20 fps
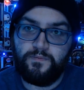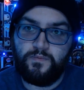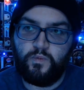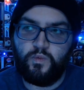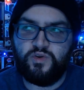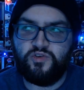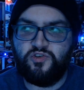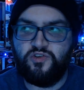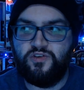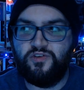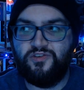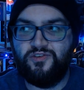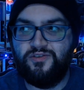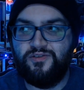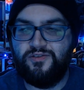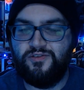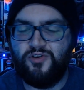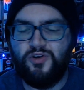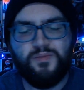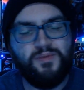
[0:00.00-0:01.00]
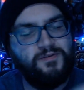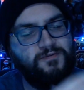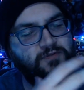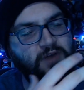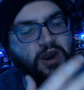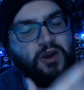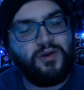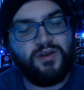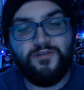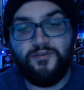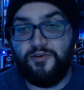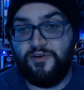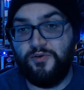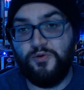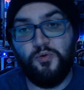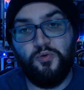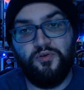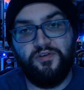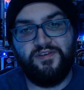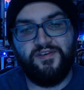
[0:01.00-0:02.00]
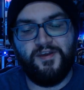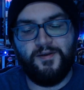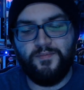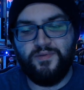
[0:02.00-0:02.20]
which is going to be very very cool to see.